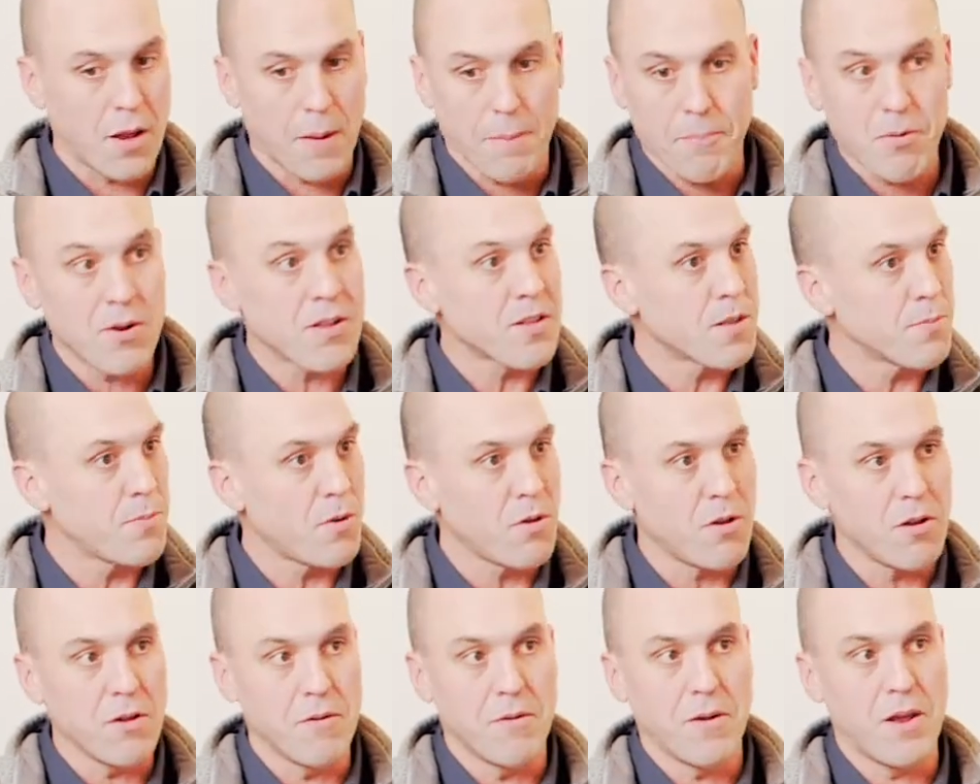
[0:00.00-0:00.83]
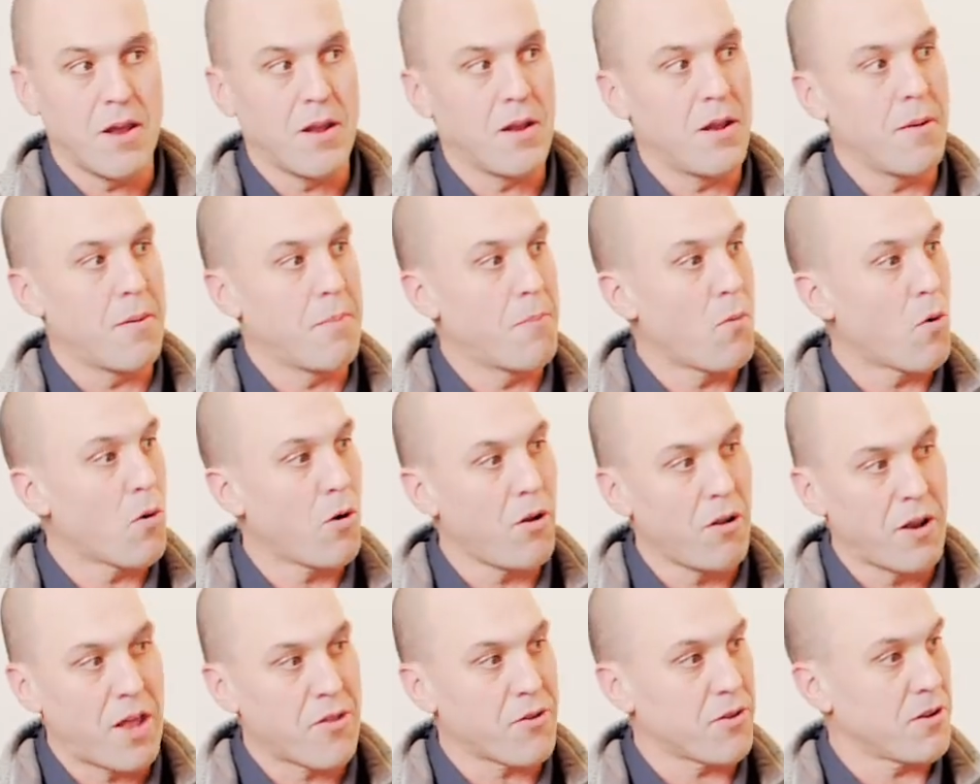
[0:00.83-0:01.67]
principle and moral
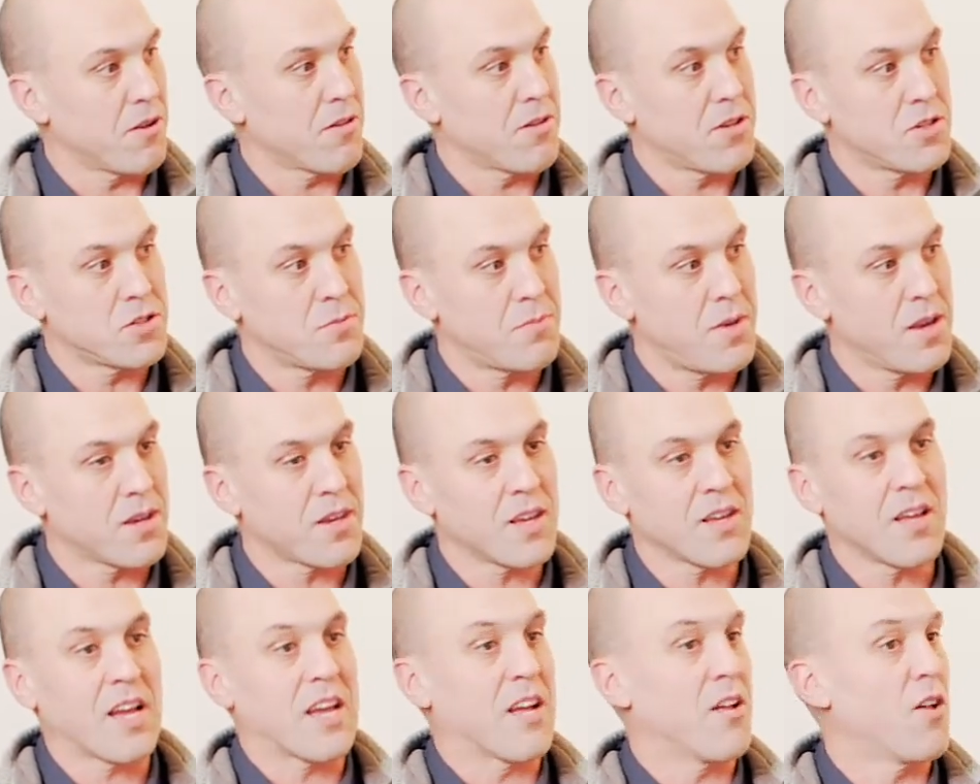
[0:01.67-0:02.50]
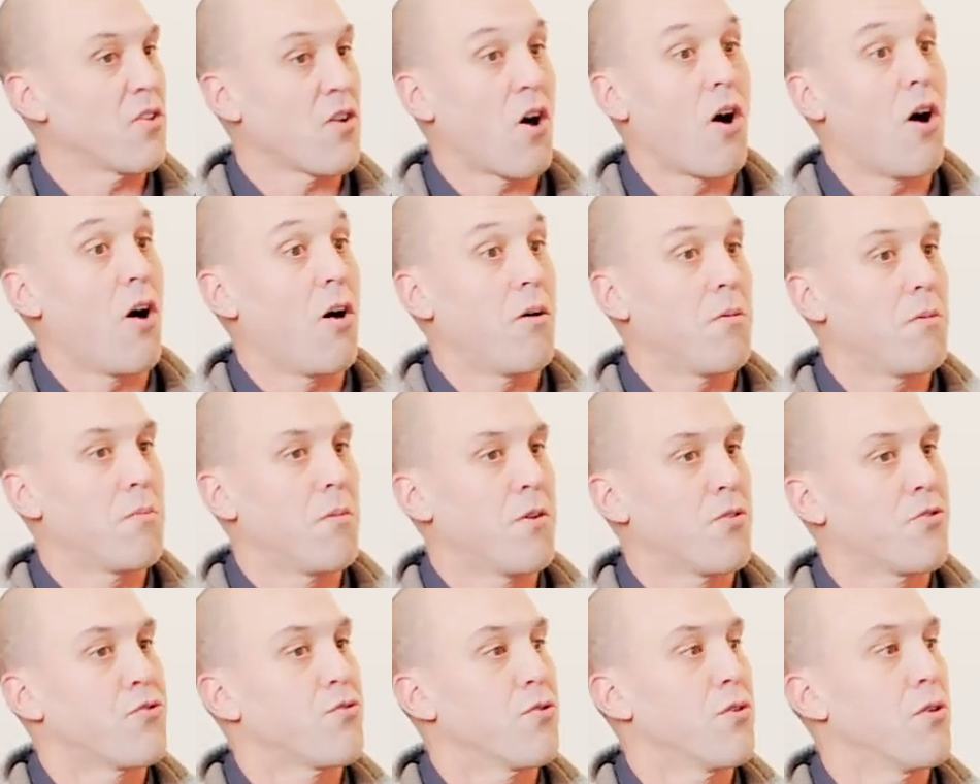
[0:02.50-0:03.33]
and ethical decision making. Like, it's all
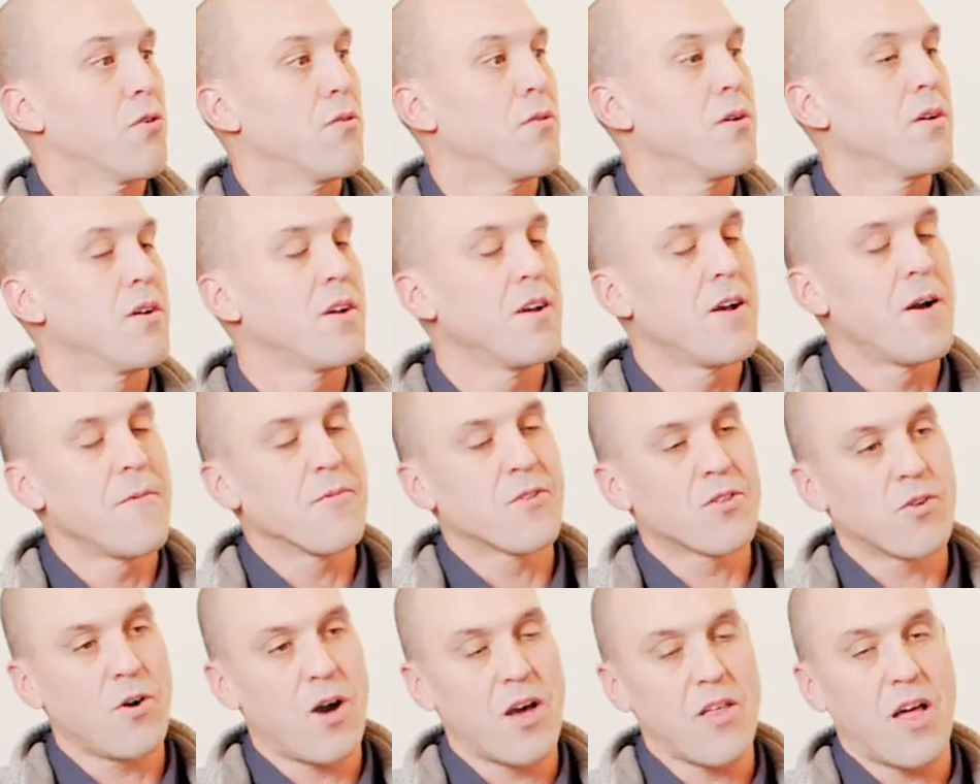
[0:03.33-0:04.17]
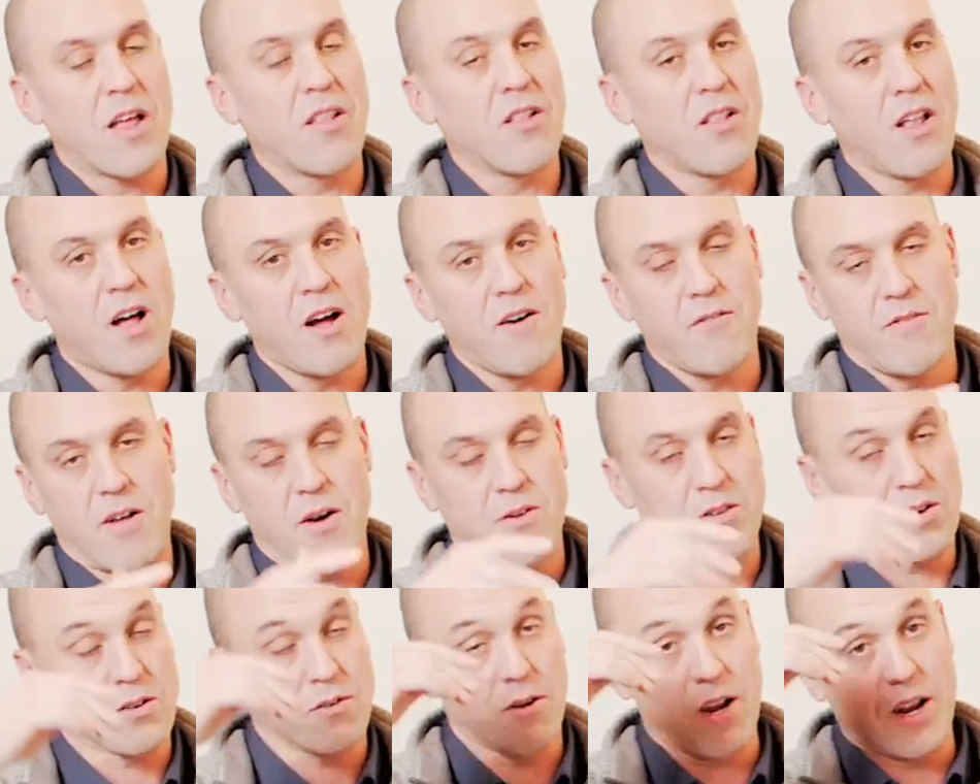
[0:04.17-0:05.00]
true. So I love, that
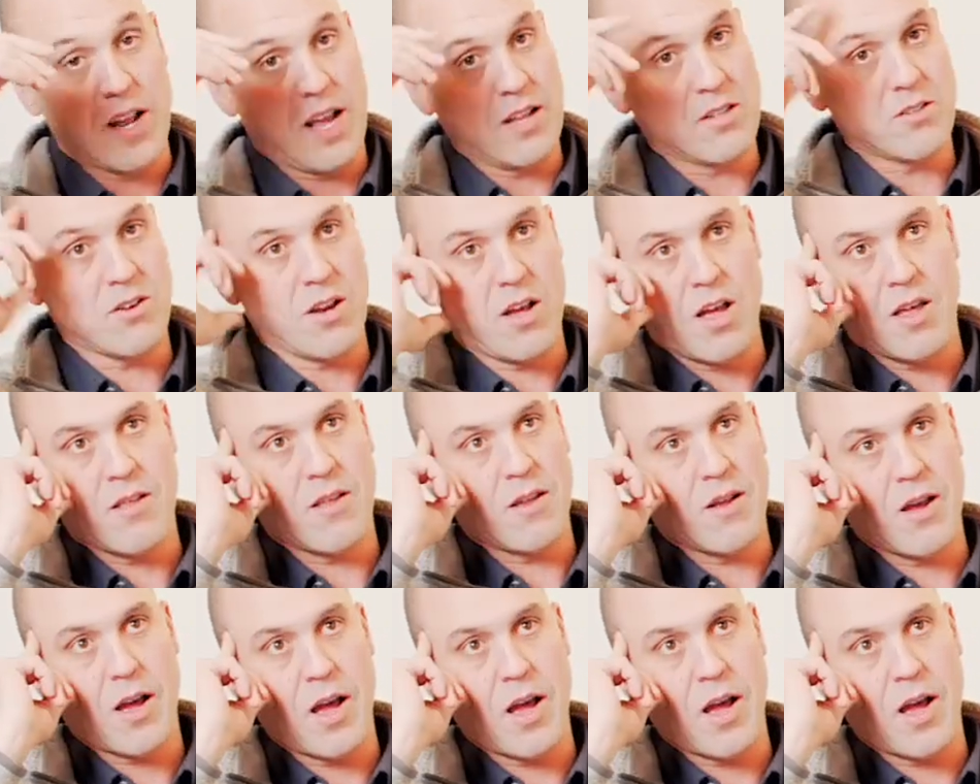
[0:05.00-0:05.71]
was a great answer.